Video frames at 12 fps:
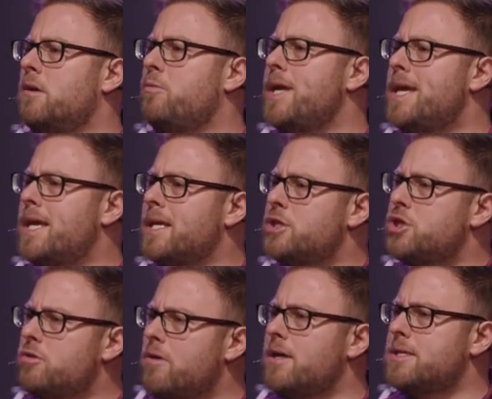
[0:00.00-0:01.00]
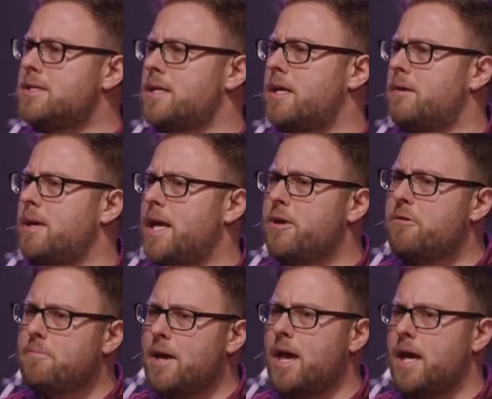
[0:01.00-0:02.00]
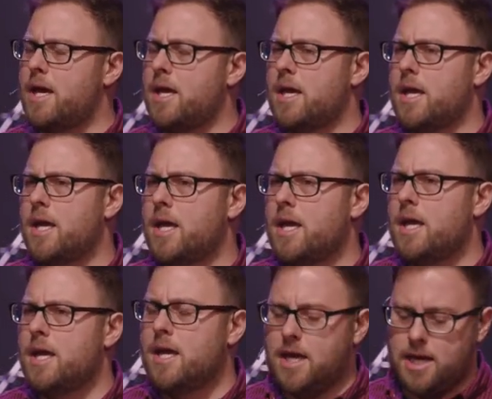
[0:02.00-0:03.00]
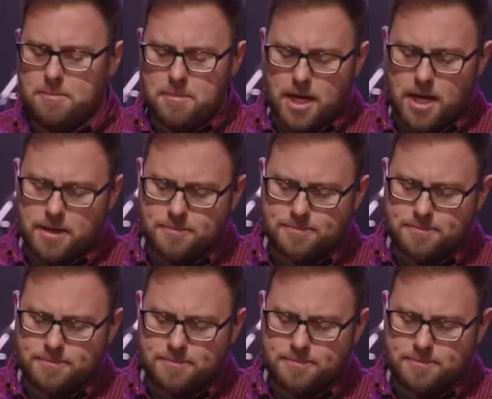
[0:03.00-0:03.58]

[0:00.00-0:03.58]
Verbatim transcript: We can trust him and obey. Amen.